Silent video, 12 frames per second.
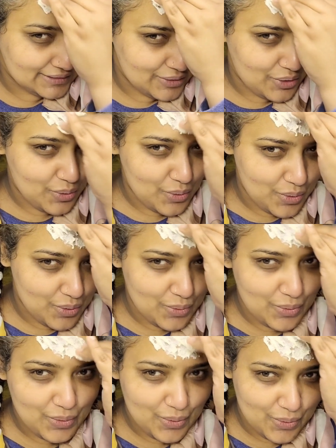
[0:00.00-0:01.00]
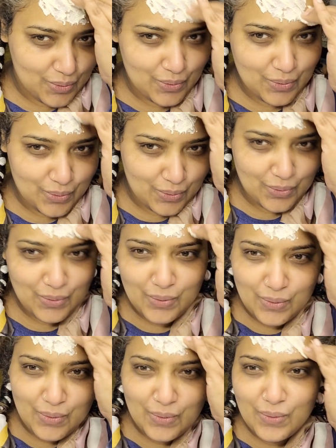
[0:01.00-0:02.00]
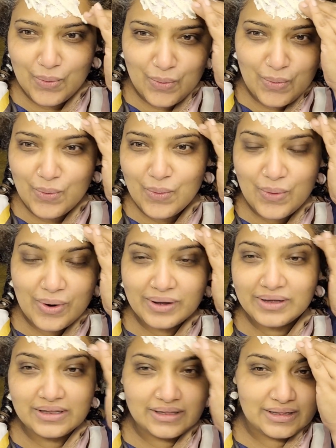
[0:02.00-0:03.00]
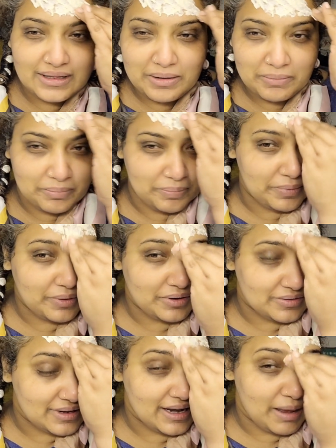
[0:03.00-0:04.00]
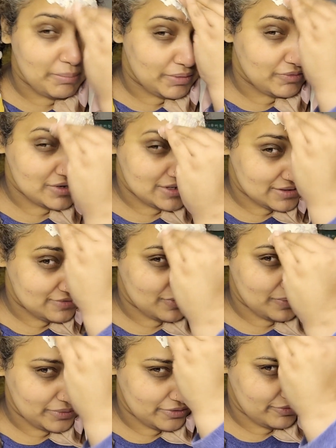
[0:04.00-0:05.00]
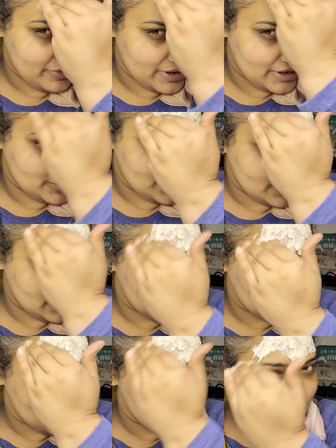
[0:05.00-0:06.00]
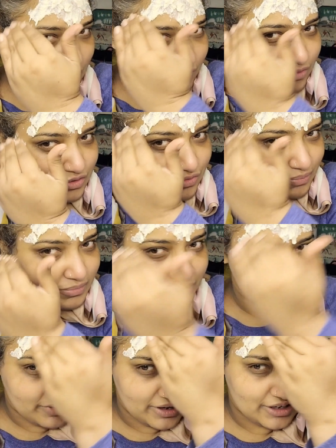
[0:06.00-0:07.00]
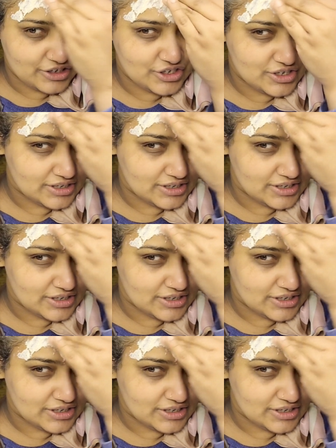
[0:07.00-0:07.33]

Oh, because the lemon was from the fridge, the yogurt was from the fridge.